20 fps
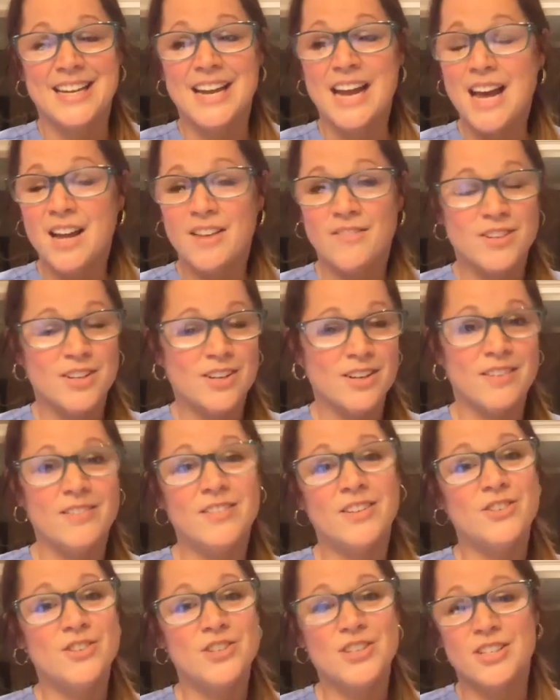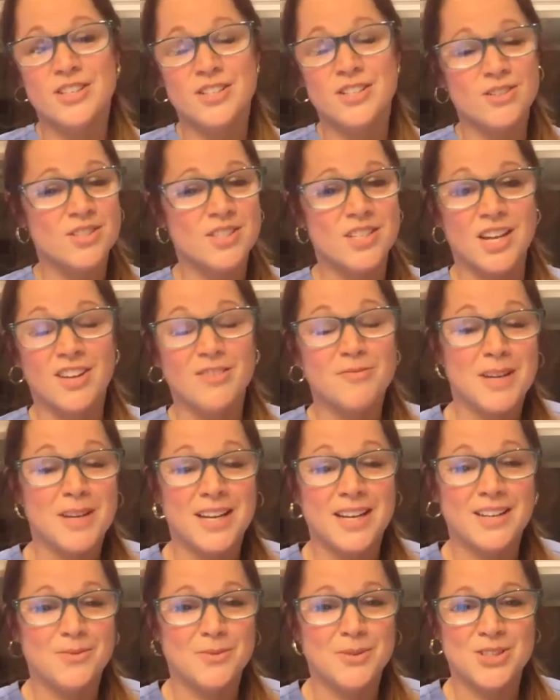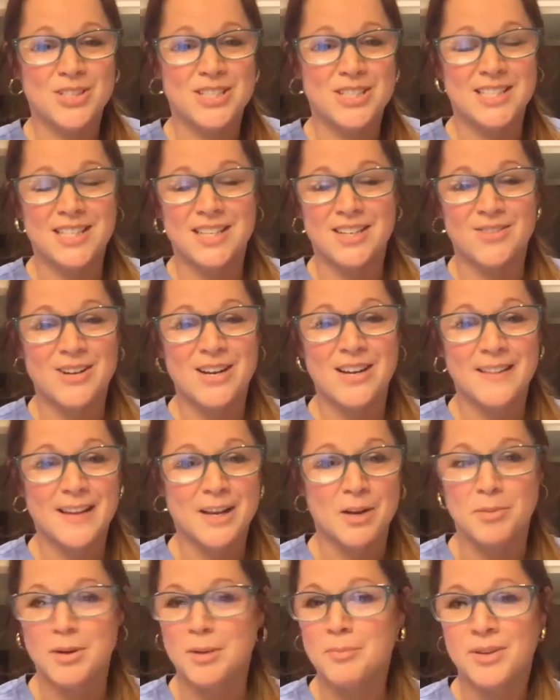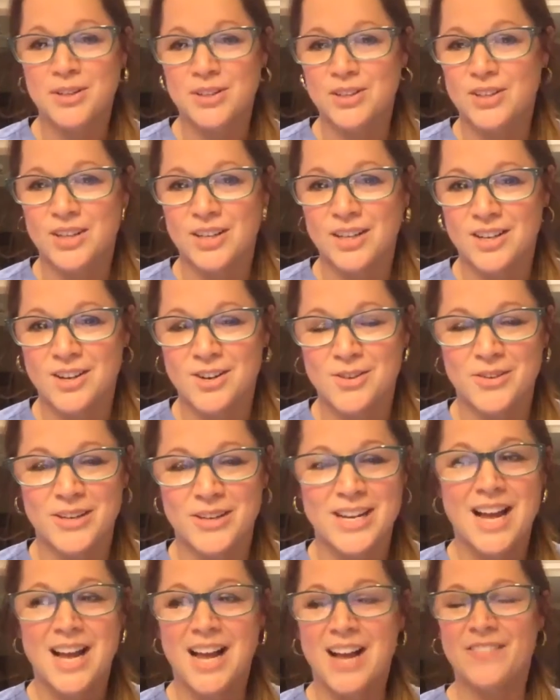Yeah, if you don't have energy to do stuff, man, we're just sitting around like a bump on a log, aren't we?